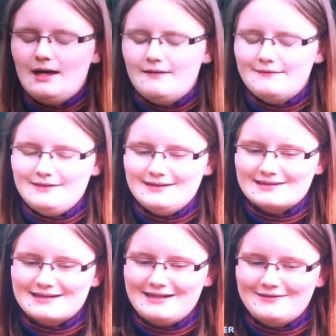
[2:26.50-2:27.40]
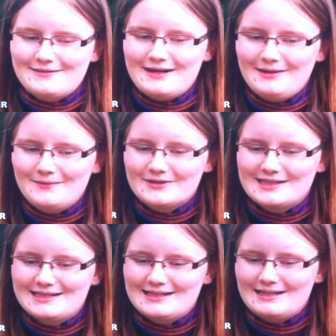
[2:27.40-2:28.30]
A few years ago, I was
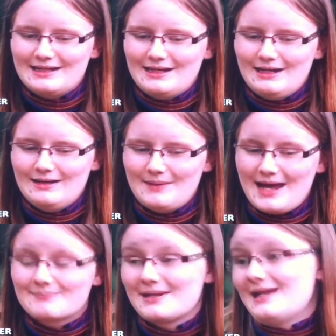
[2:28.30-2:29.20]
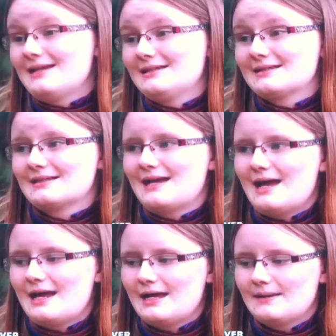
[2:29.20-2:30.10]
in a a bad place,
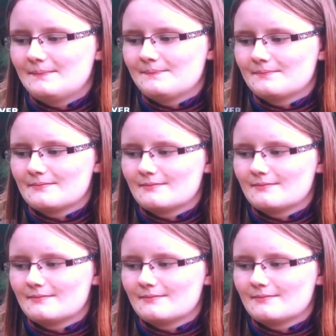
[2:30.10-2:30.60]
um,